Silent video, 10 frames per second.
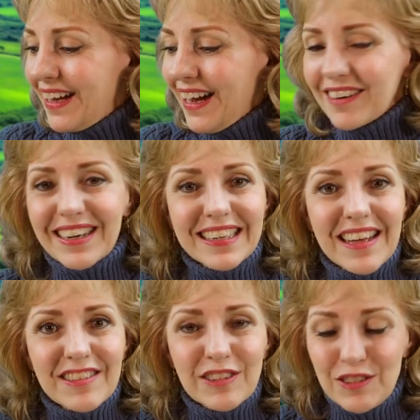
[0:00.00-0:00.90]
All right,
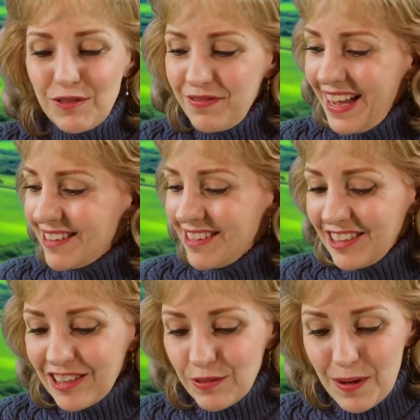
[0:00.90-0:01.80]
nothing too
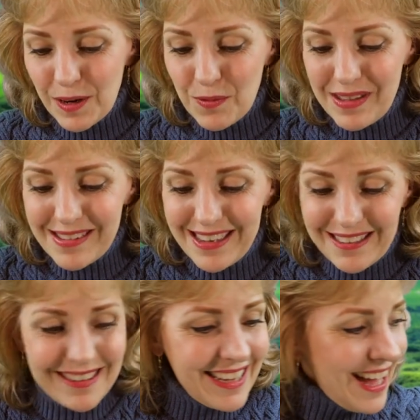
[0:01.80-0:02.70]
fancy. Just want to whisk
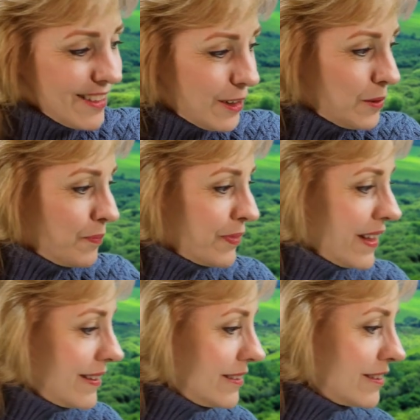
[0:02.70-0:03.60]
it together.
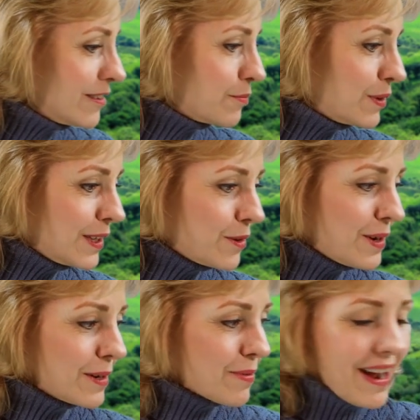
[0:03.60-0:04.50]
This is a pretty
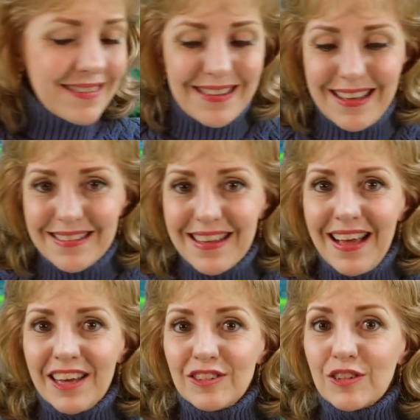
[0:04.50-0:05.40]
quick process.
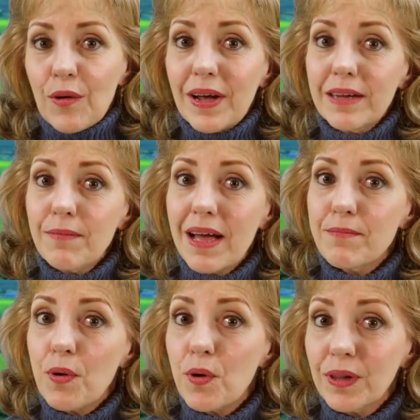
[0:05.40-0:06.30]
So in my
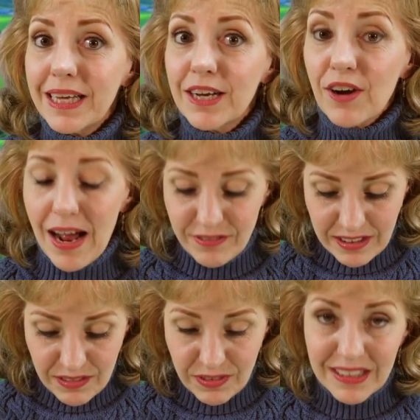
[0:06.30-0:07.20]
bowl here, I've
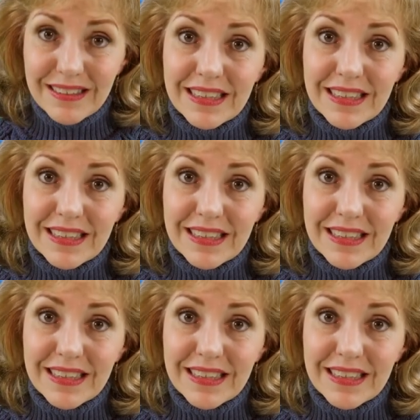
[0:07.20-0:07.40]
sifted